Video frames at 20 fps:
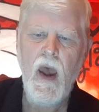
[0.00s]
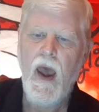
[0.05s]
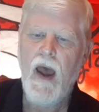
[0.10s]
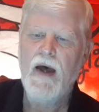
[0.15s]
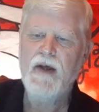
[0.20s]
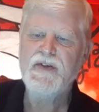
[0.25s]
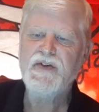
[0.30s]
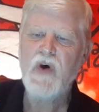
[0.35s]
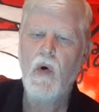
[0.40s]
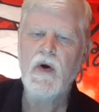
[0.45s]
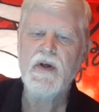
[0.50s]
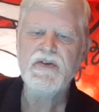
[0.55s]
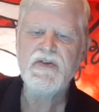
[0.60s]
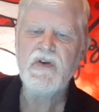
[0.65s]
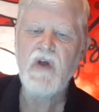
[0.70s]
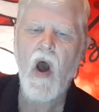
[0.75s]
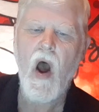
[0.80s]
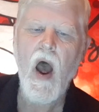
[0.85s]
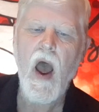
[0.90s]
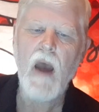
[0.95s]
And so it's
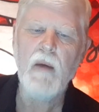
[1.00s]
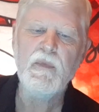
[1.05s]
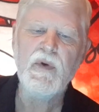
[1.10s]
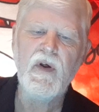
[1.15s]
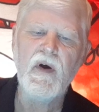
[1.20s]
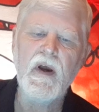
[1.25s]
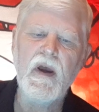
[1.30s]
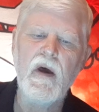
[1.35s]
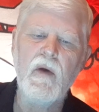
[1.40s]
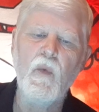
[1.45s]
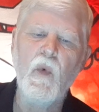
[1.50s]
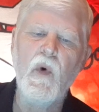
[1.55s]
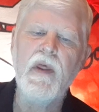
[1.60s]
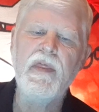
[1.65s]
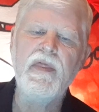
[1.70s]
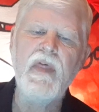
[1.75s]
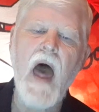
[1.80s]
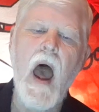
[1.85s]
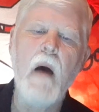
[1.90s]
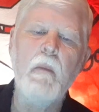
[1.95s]
time to get
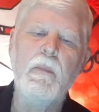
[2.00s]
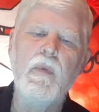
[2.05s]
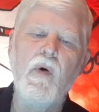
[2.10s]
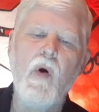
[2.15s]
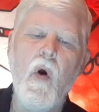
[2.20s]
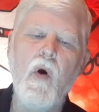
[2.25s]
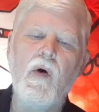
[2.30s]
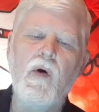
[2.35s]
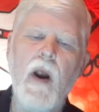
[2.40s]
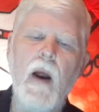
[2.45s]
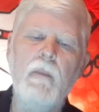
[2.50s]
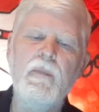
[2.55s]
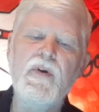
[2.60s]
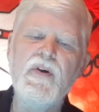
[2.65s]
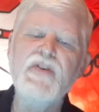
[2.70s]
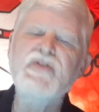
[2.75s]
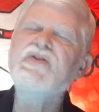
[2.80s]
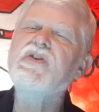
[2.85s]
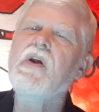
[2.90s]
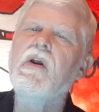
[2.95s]
with that program,
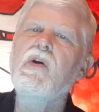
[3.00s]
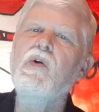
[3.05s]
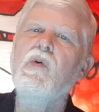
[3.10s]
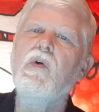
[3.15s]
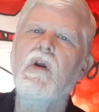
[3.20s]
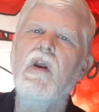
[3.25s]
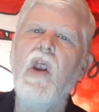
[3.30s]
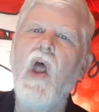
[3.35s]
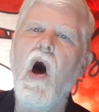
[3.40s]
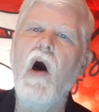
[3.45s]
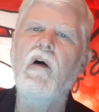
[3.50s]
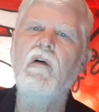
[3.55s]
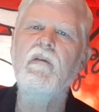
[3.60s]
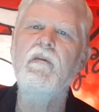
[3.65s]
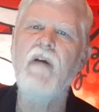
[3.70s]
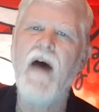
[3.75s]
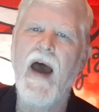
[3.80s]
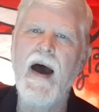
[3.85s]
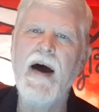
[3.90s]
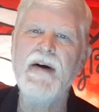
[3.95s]
to salute
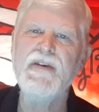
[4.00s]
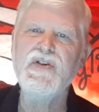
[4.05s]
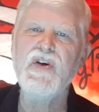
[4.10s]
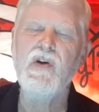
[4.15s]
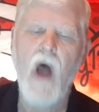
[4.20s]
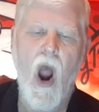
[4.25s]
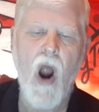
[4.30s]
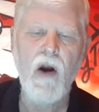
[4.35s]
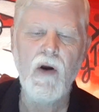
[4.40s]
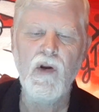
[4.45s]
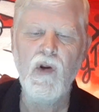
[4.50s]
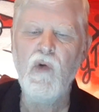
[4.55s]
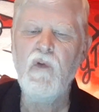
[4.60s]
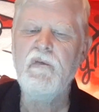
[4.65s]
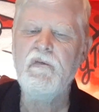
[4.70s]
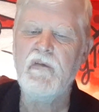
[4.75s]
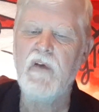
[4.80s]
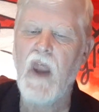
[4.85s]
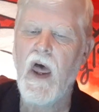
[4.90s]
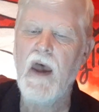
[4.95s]
love as an, our new
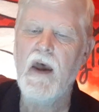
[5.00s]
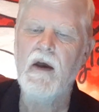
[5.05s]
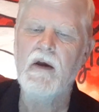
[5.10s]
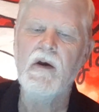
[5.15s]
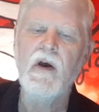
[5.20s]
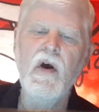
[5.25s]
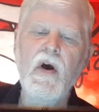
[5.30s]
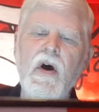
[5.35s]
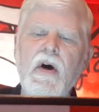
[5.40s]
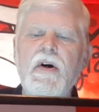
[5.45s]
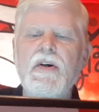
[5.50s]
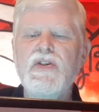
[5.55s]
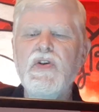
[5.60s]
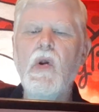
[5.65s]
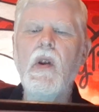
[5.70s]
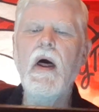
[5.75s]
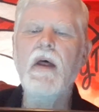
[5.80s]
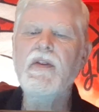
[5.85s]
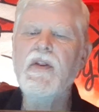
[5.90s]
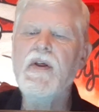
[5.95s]
flag. So
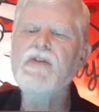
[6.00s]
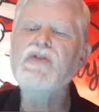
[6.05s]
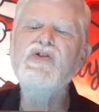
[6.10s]
let the